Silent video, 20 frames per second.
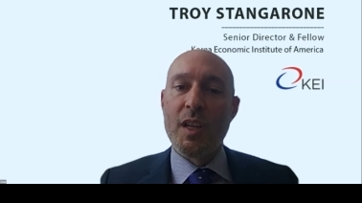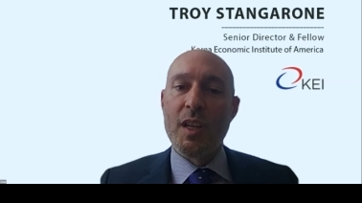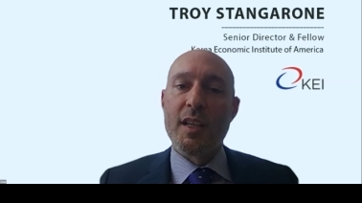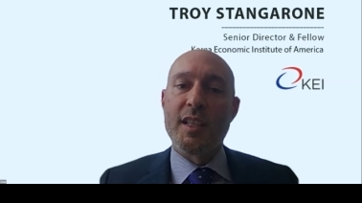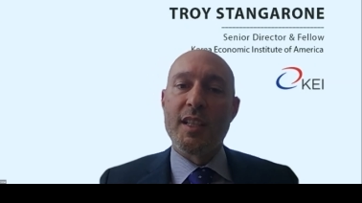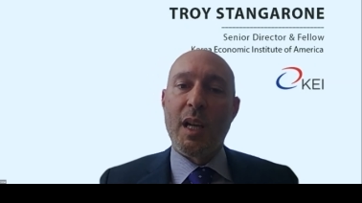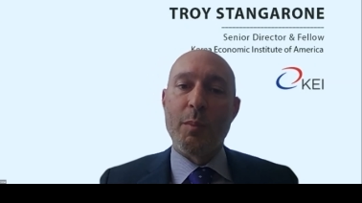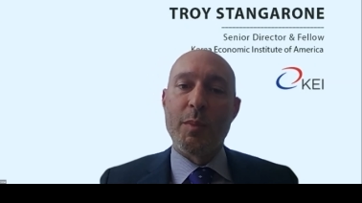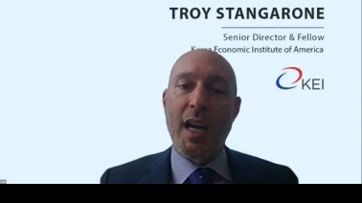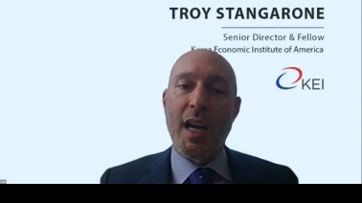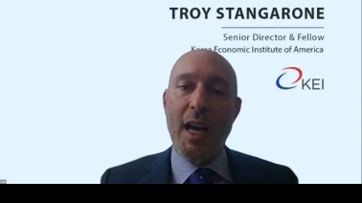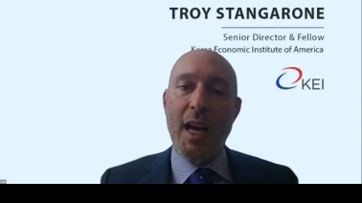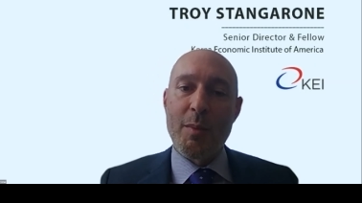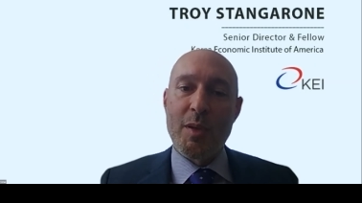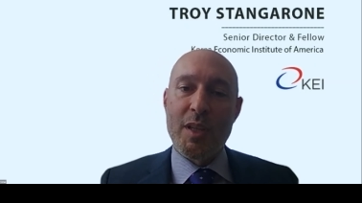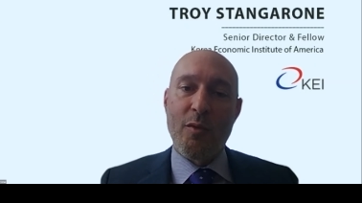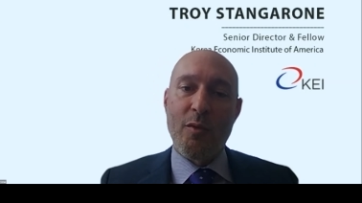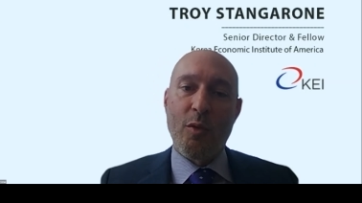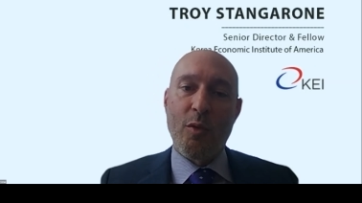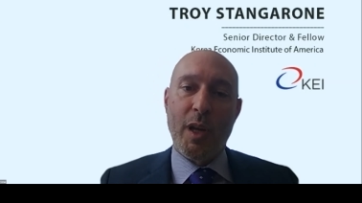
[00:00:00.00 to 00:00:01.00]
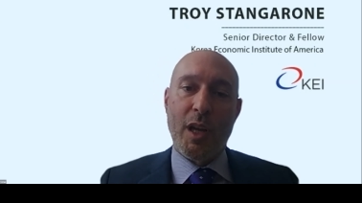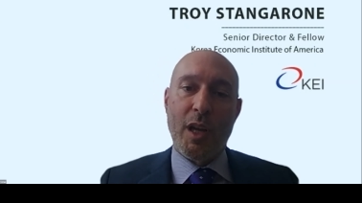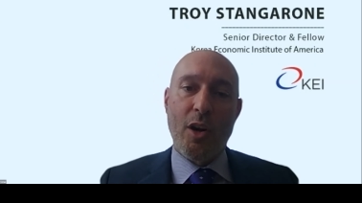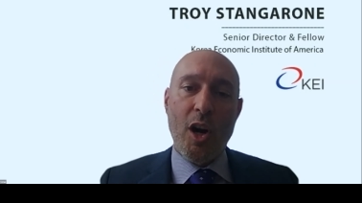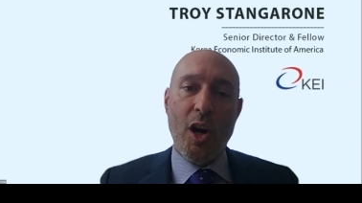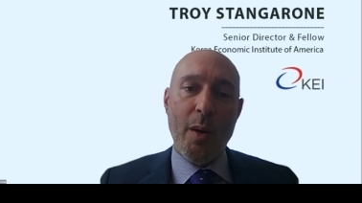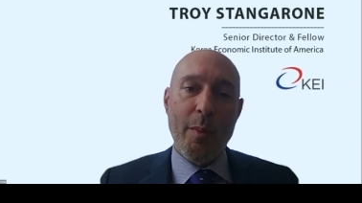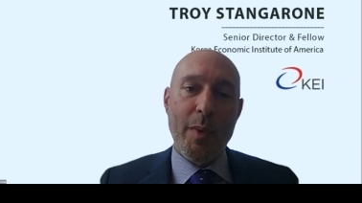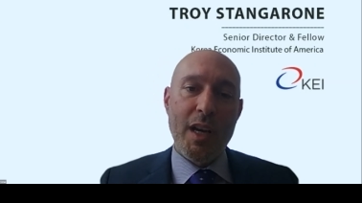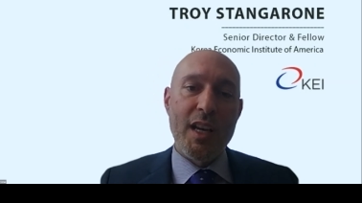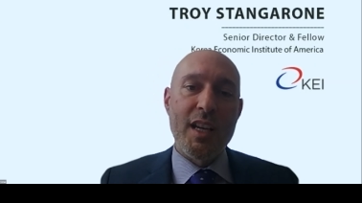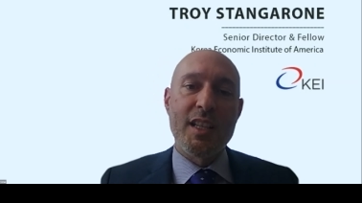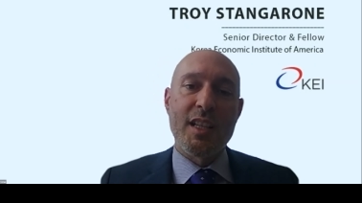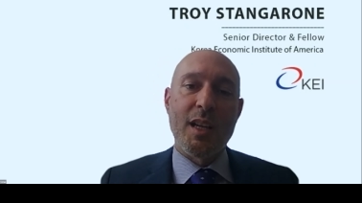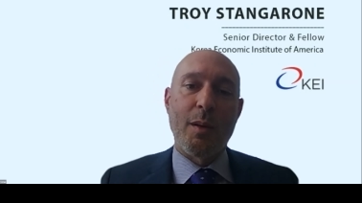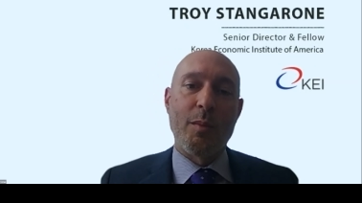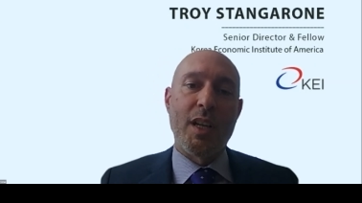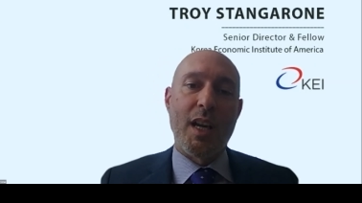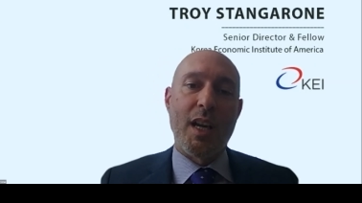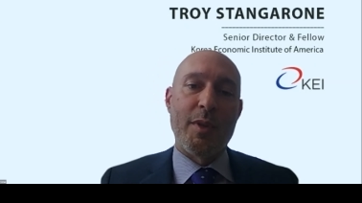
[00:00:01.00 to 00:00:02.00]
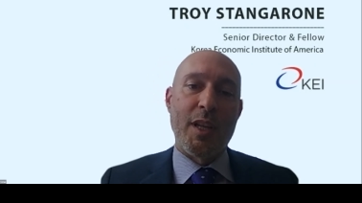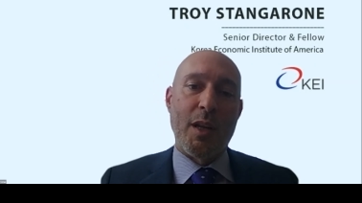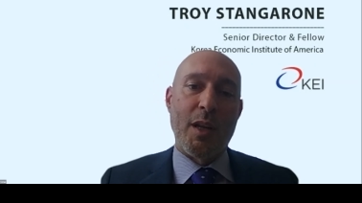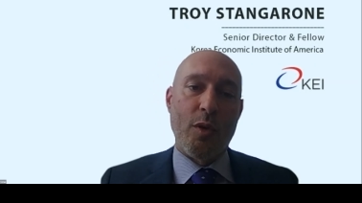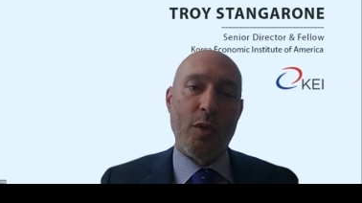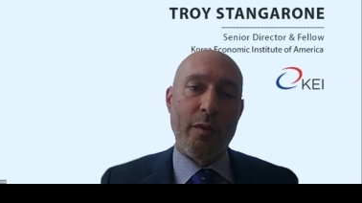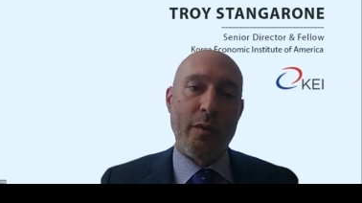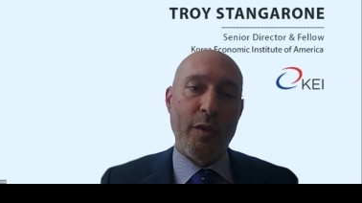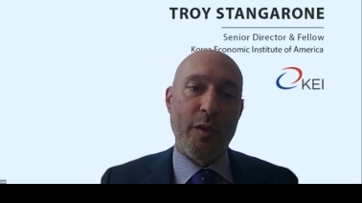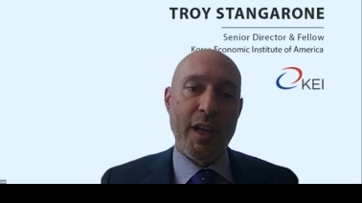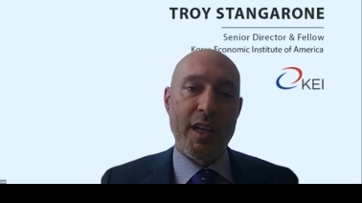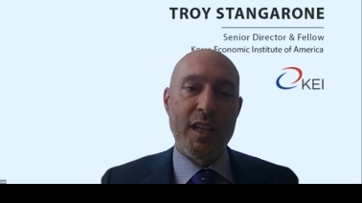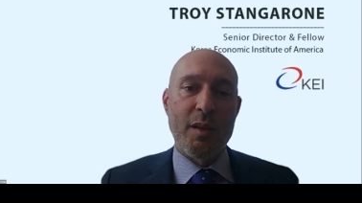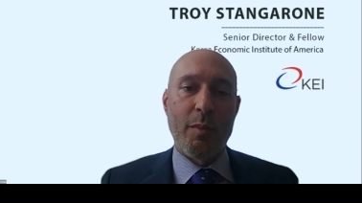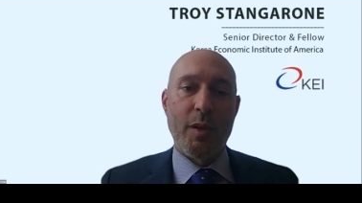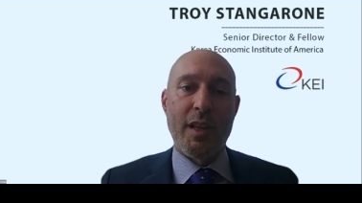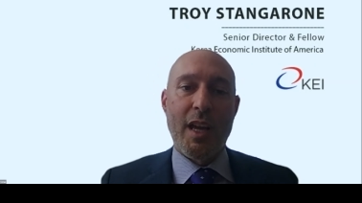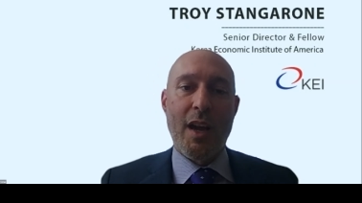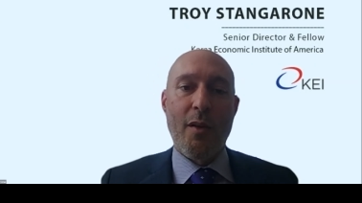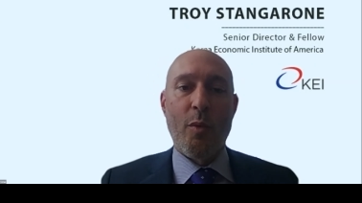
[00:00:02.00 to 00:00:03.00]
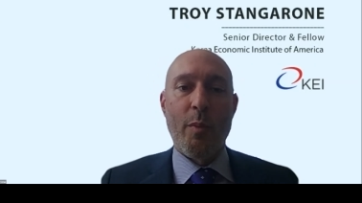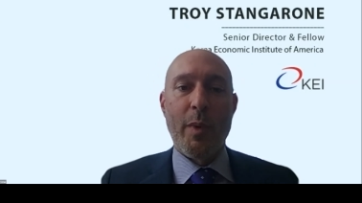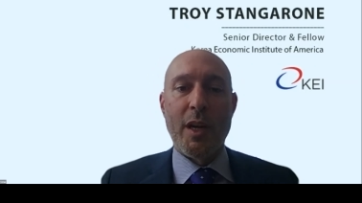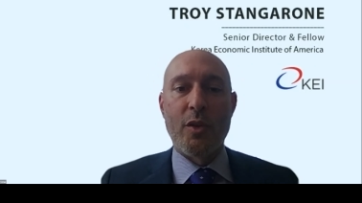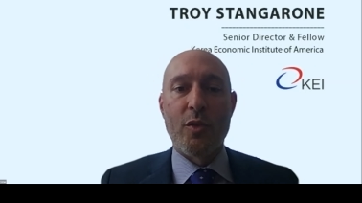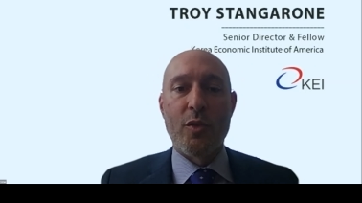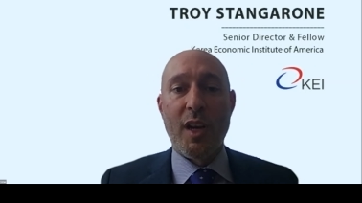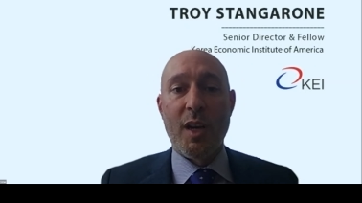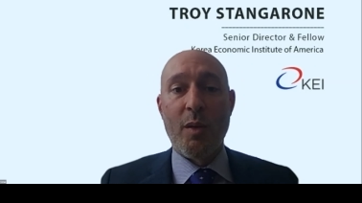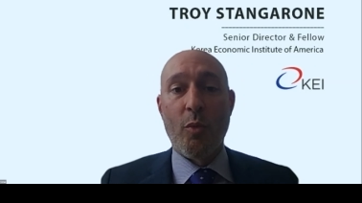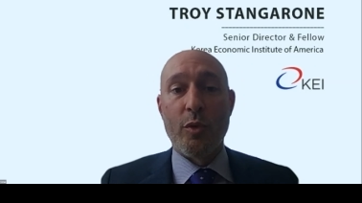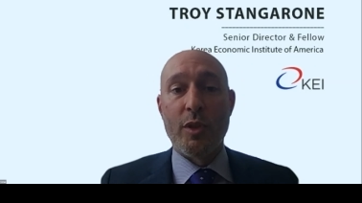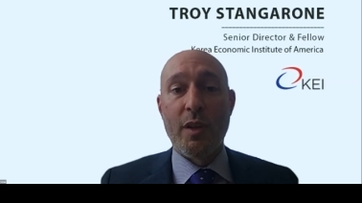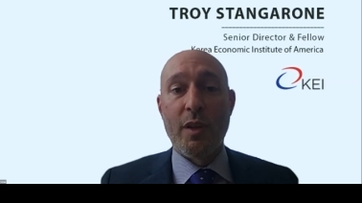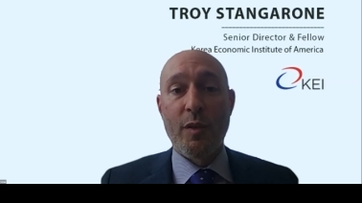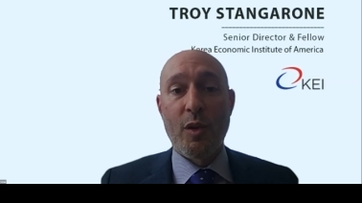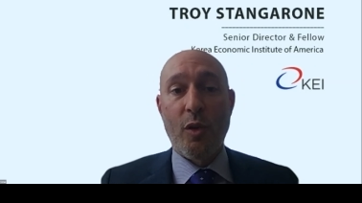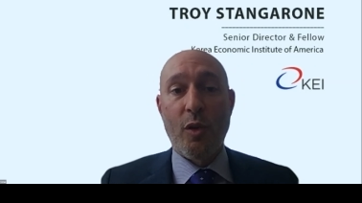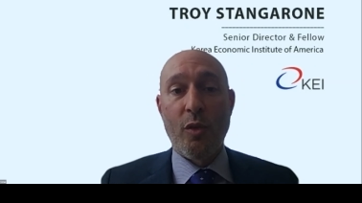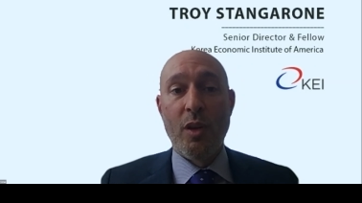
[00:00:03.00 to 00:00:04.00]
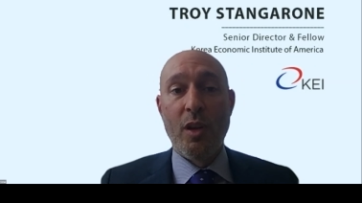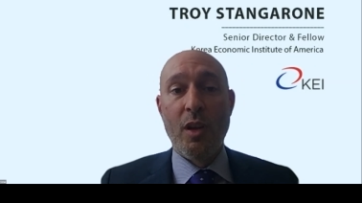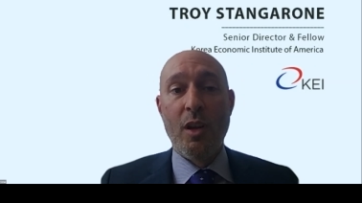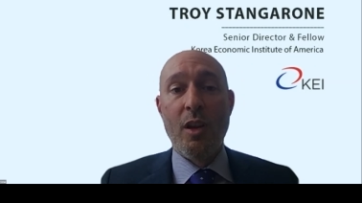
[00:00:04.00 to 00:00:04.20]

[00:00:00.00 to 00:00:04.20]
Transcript: Sometimes they will be in harmony, sometimes they will conflict, but that will make trade more difficult.